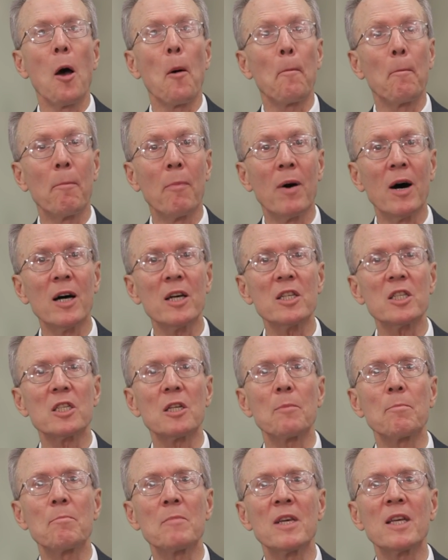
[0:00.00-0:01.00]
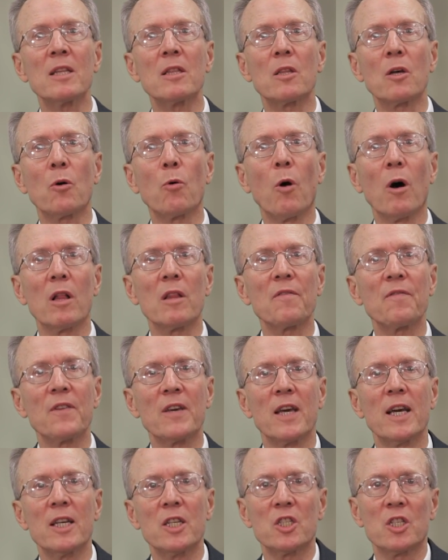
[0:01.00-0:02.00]
must meet the
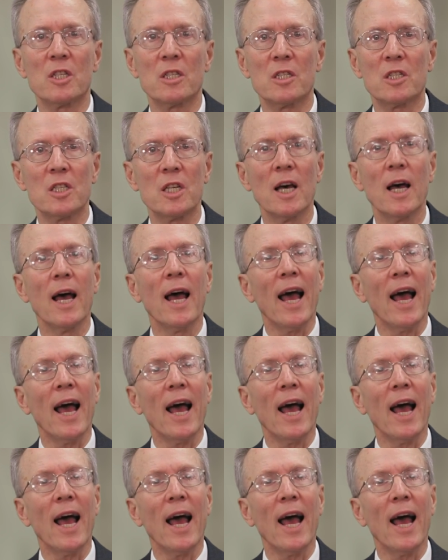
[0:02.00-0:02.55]
qualifications